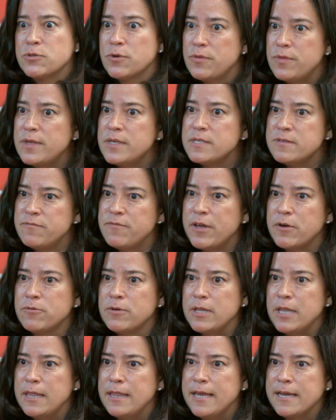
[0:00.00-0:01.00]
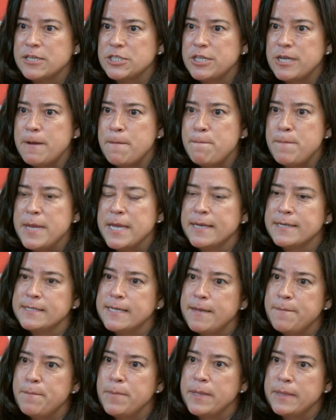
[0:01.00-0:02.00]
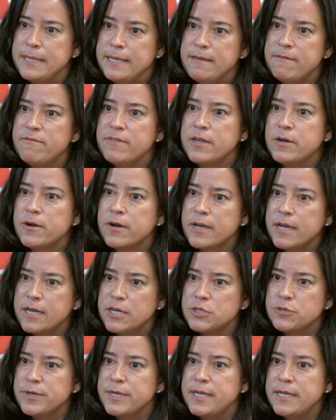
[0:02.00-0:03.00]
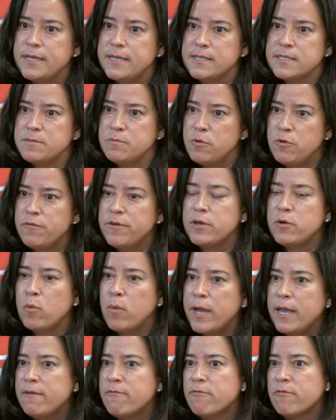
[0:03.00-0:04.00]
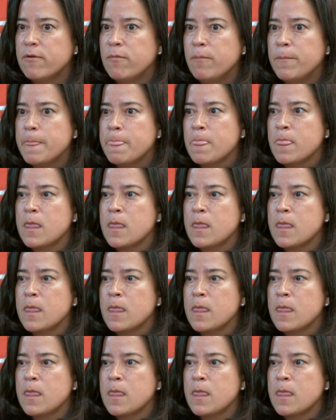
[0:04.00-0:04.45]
or this federal election, because I believe that our country is moving away from